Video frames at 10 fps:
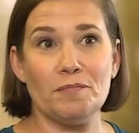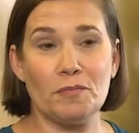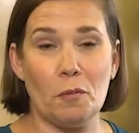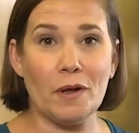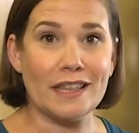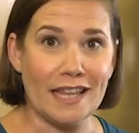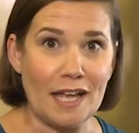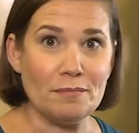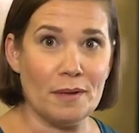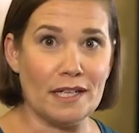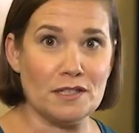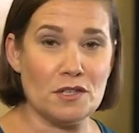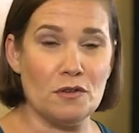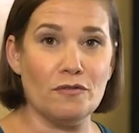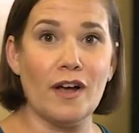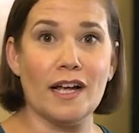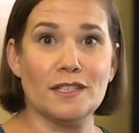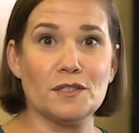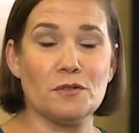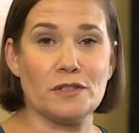what led me to
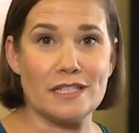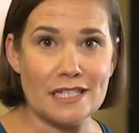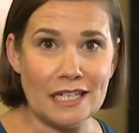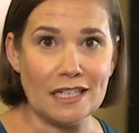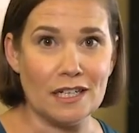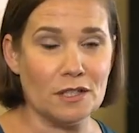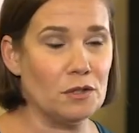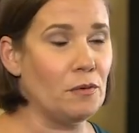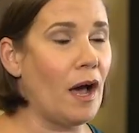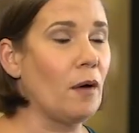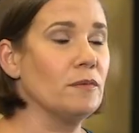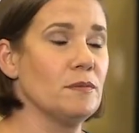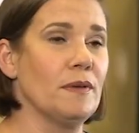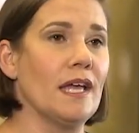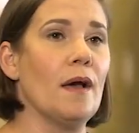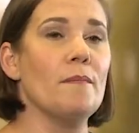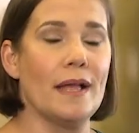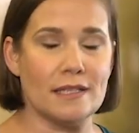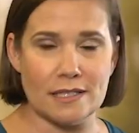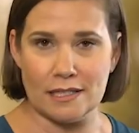find Christina, who helped me
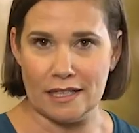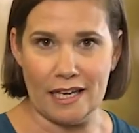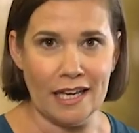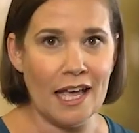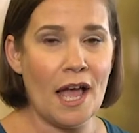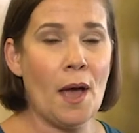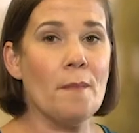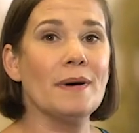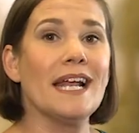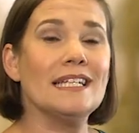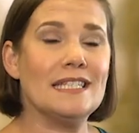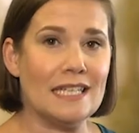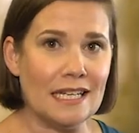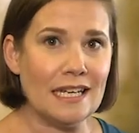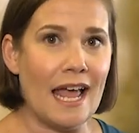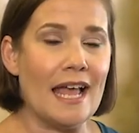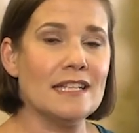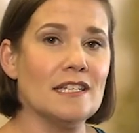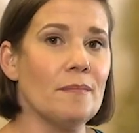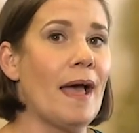immensely. But I did
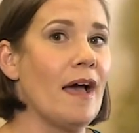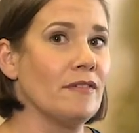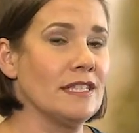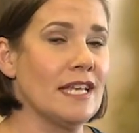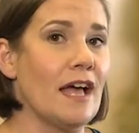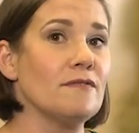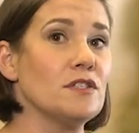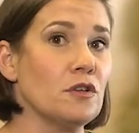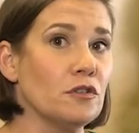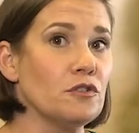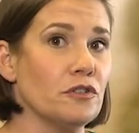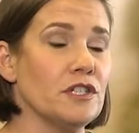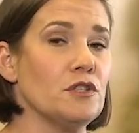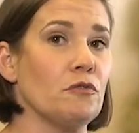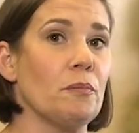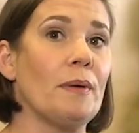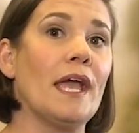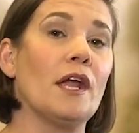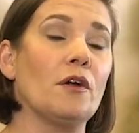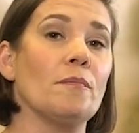end up having to have surgery to
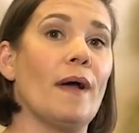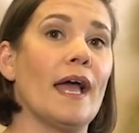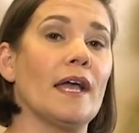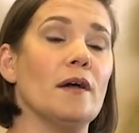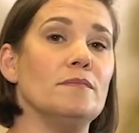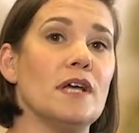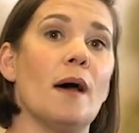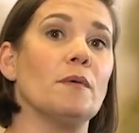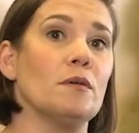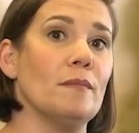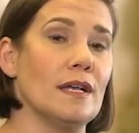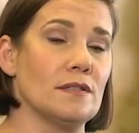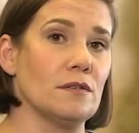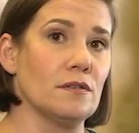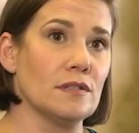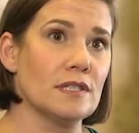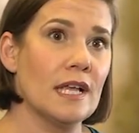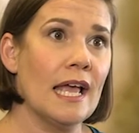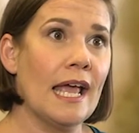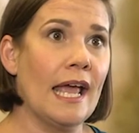repair my abdominal muscles.
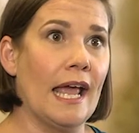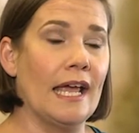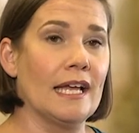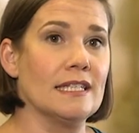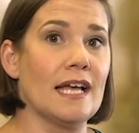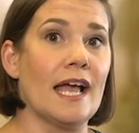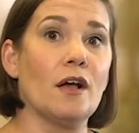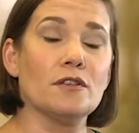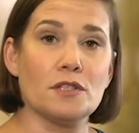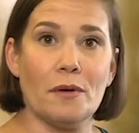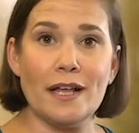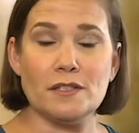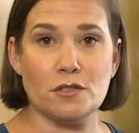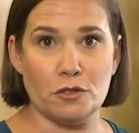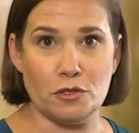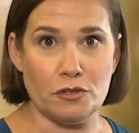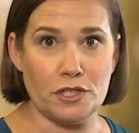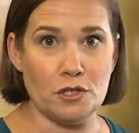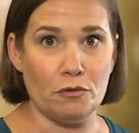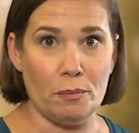And I also had surgery
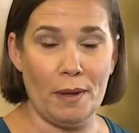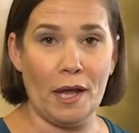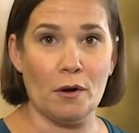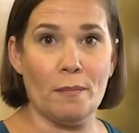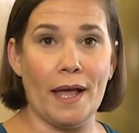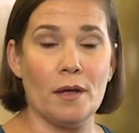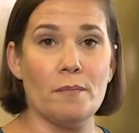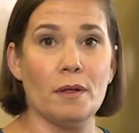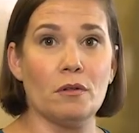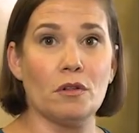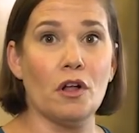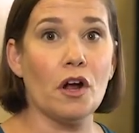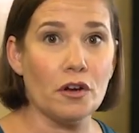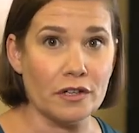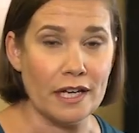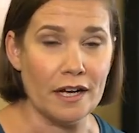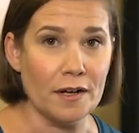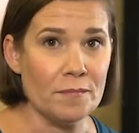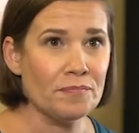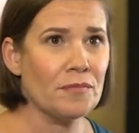to repair my umbilical
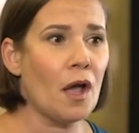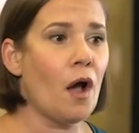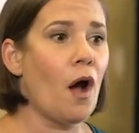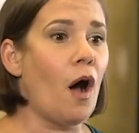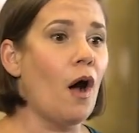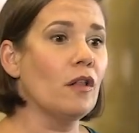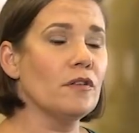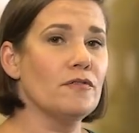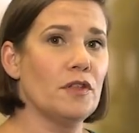hernia. All of